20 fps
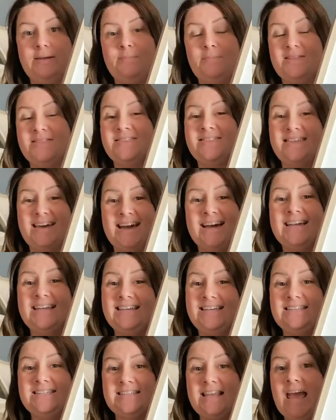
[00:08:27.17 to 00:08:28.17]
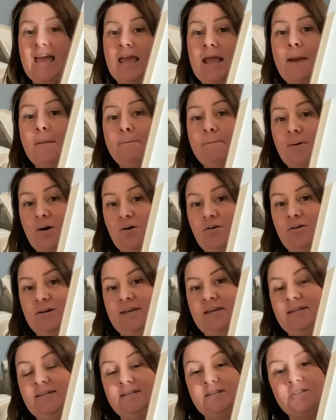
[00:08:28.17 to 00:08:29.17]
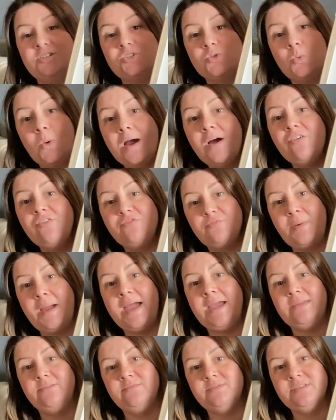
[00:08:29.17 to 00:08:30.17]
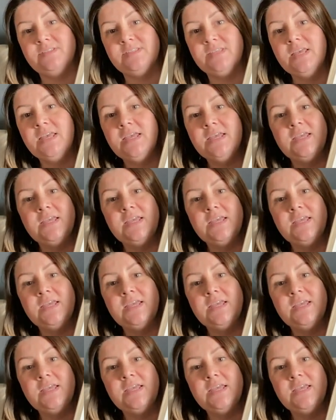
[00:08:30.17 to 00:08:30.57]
but that is a bargain. £12.